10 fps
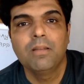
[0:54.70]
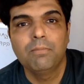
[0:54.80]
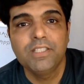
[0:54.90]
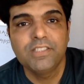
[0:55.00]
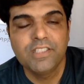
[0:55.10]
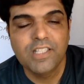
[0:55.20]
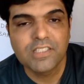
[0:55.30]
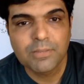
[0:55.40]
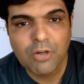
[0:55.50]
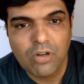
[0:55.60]
Be
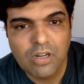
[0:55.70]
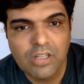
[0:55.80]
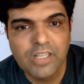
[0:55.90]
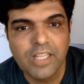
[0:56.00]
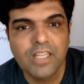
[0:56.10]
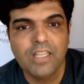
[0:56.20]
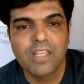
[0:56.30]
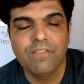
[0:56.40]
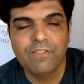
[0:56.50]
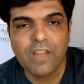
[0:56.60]
serious about learning.
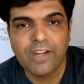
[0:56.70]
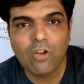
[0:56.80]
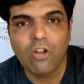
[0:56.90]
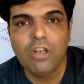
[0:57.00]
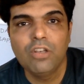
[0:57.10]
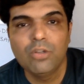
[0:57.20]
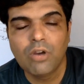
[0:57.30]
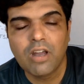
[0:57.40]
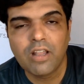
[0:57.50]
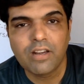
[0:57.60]
If at all you
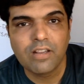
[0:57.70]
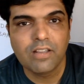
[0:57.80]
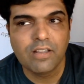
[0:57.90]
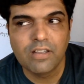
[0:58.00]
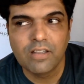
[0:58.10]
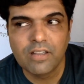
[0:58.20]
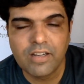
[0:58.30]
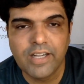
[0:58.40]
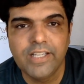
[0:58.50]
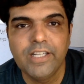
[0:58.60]
are
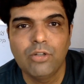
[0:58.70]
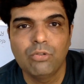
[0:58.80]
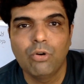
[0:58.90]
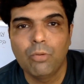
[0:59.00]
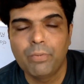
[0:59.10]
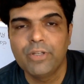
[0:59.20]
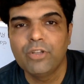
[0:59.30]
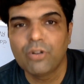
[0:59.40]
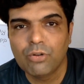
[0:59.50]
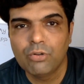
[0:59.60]
ready to open
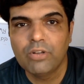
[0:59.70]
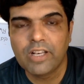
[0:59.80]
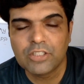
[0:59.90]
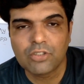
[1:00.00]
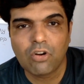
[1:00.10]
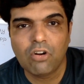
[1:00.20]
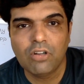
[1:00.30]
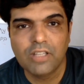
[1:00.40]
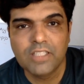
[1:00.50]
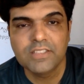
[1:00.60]
your own
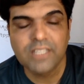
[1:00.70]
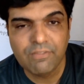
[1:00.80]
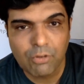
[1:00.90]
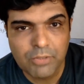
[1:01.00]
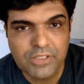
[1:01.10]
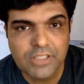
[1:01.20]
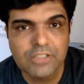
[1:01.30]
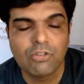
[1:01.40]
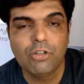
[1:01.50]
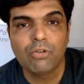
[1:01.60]
restaurant, this information
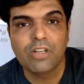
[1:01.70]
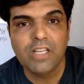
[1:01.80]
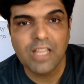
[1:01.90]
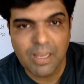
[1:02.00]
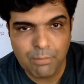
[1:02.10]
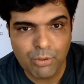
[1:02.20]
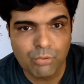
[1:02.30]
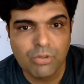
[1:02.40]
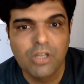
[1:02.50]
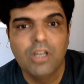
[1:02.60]
is going to really help
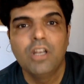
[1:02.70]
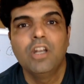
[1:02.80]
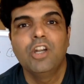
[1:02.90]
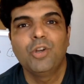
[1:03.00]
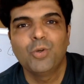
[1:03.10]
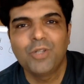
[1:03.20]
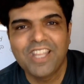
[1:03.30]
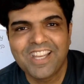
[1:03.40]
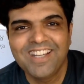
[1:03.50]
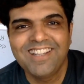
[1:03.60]
you to
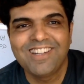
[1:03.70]
take it